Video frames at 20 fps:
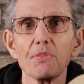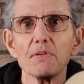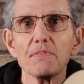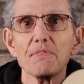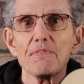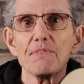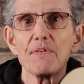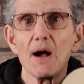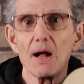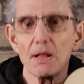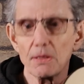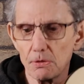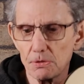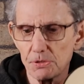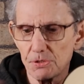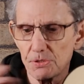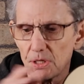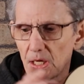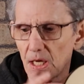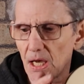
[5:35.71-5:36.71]
that
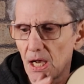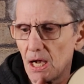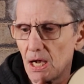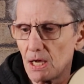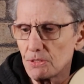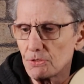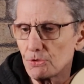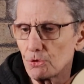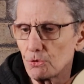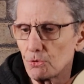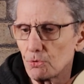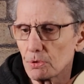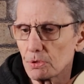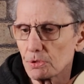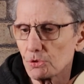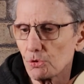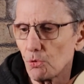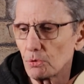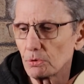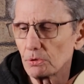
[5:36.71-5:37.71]
follows the
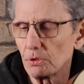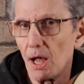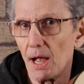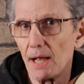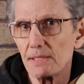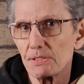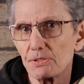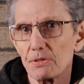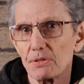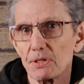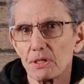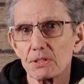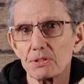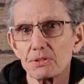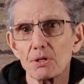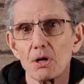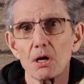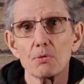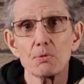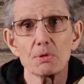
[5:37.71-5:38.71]
contours or lines of the
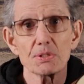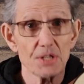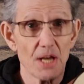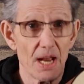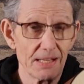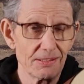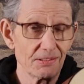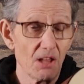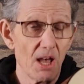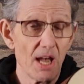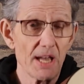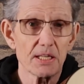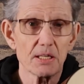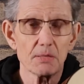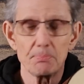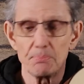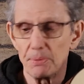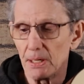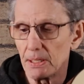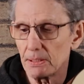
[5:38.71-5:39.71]
guitar, which I
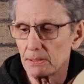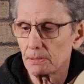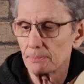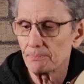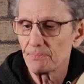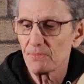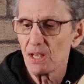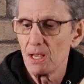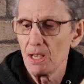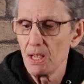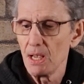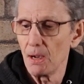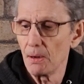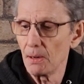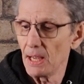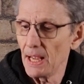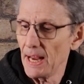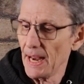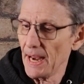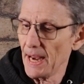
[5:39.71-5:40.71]
like better.
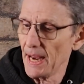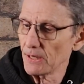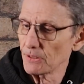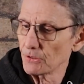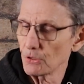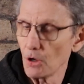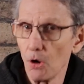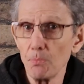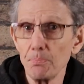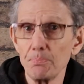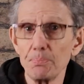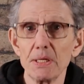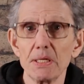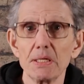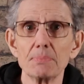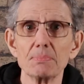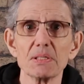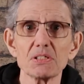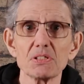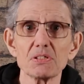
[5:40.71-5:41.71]
And don't
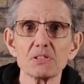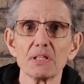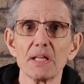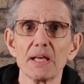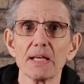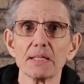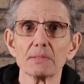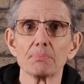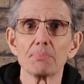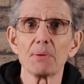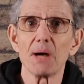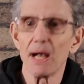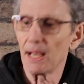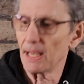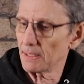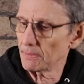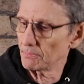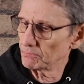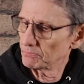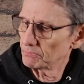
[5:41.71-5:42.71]
be misled
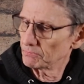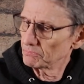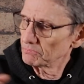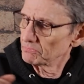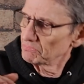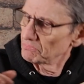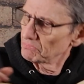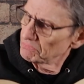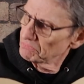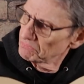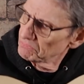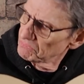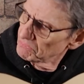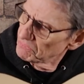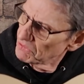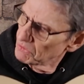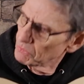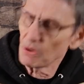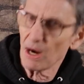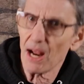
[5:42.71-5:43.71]
by
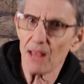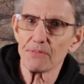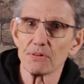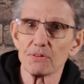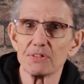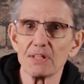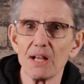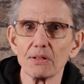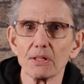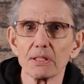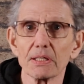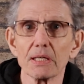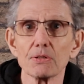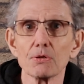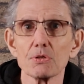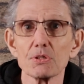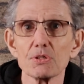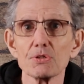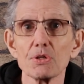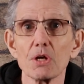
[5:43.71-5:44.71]
the rather delicate
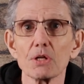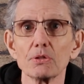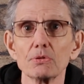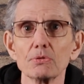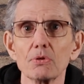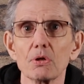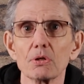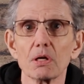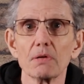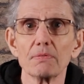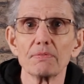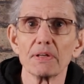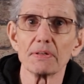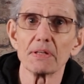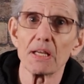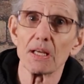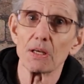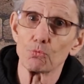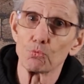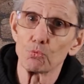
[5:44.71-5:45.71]
or subtle look of
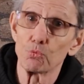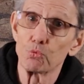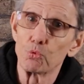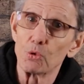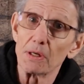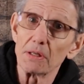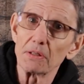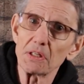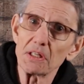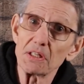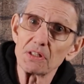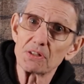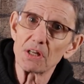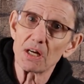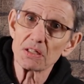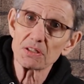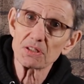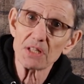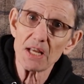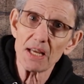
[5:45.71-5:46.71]
it. It really
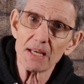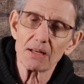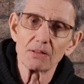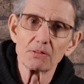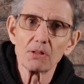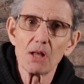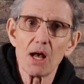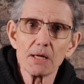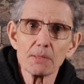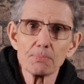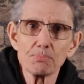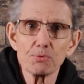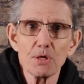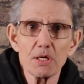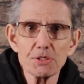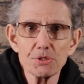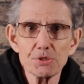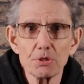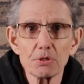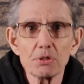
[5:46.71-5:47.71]
does take a lot of
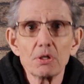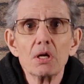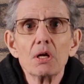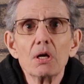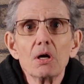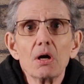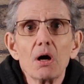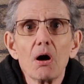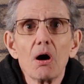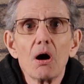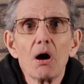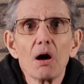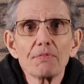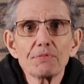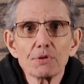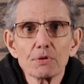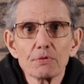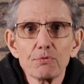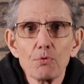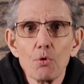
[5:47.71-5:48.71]
pressure
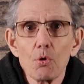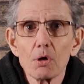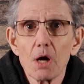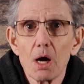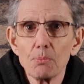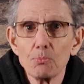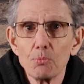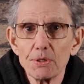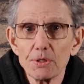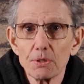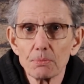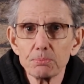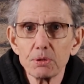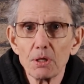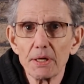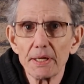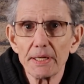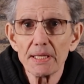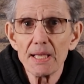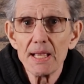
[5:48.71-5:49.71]
off your forearm when you're
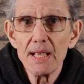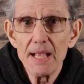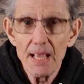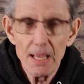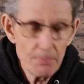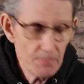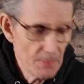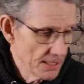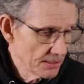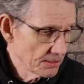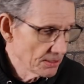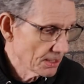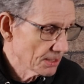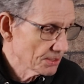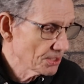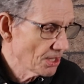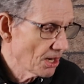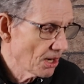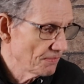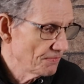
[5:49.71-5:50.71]
playing and make the
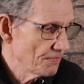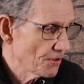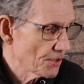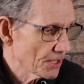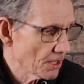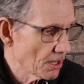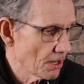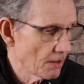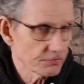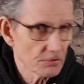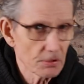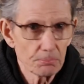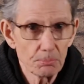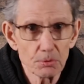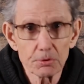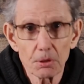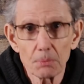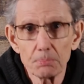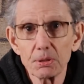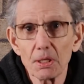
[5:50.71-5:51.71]
guitar very
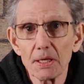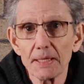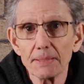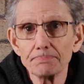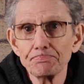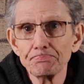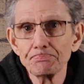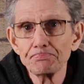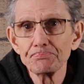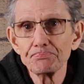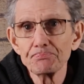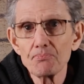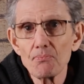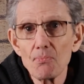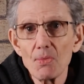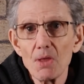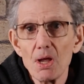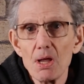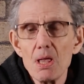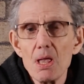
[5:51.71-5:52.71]
comfortable to play.
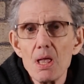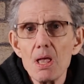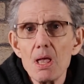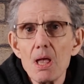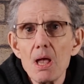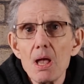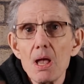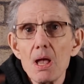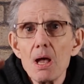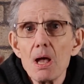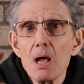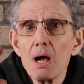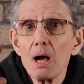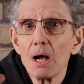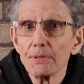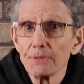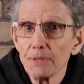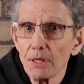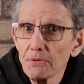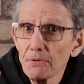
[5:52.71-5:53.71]

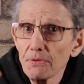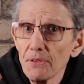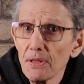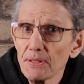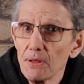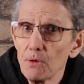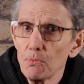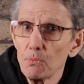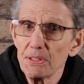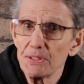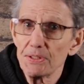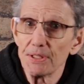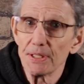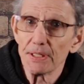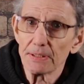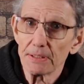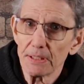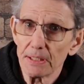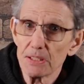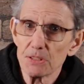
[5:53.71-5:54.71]
Another thing that we
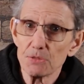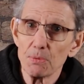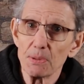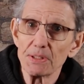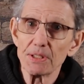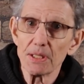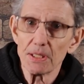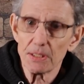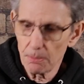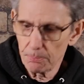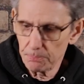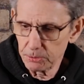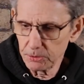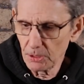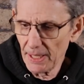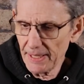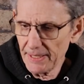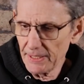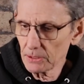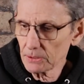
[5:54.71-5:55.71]
did is we did a
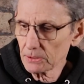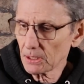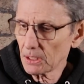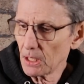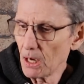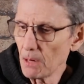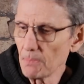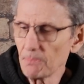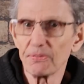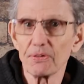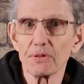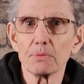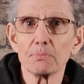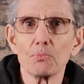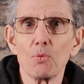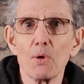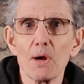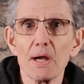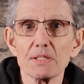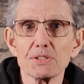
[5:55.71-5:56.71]
player comfort
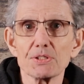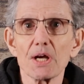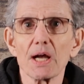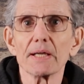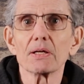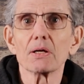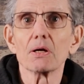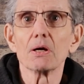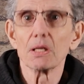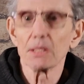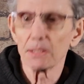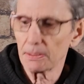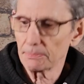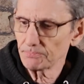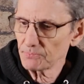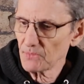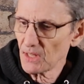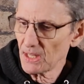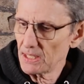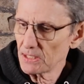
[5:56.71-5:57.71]
wedge, I call it.
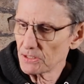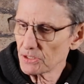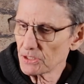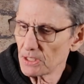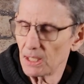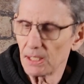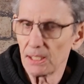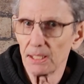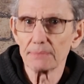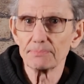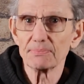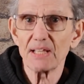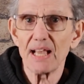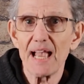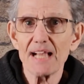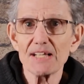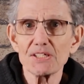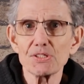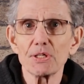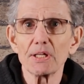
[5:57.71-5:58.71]
It's
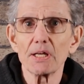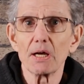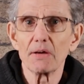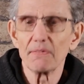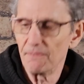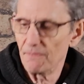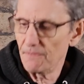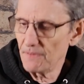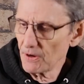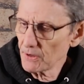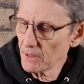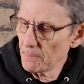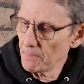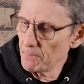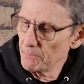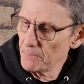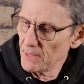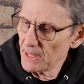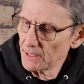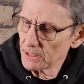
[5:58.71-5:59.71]
actually a very
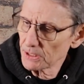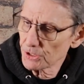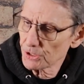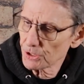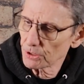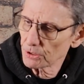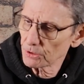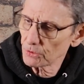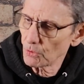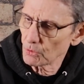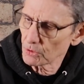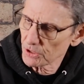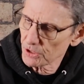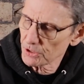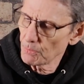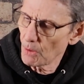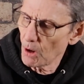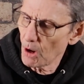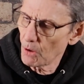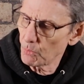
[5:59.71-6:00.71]
miniature or
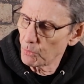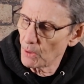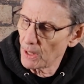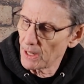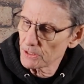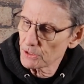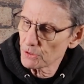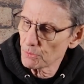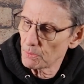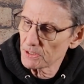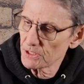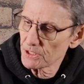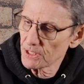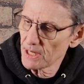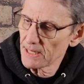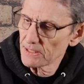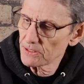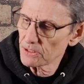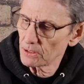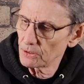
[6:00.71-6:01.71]
small wedge, which
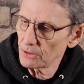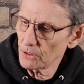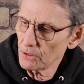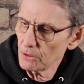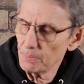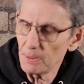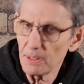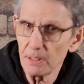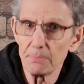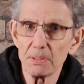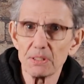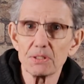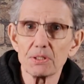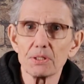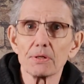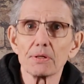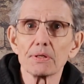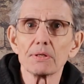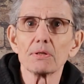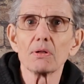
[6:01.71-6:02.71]
takes a little bit of
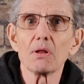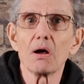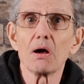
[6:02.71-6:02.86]
material